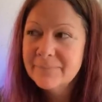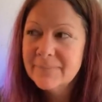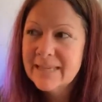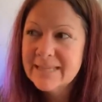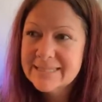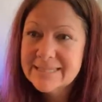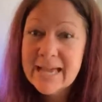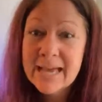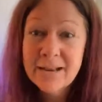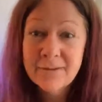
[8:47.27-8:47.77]

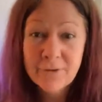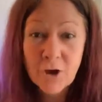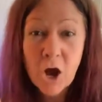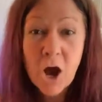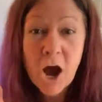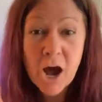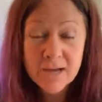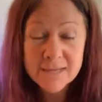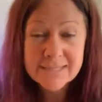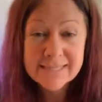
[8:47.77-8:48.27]
It's kind of a
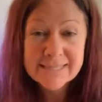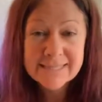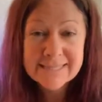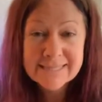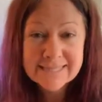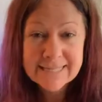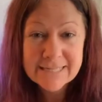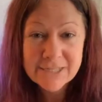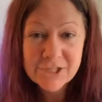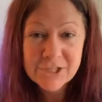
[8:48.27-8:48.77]
hot
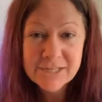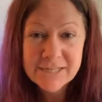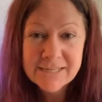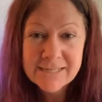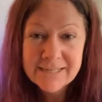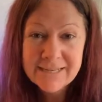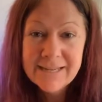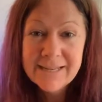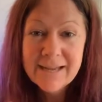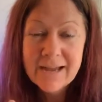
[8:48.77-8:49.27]

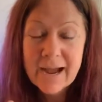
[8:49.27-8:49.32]
sensation.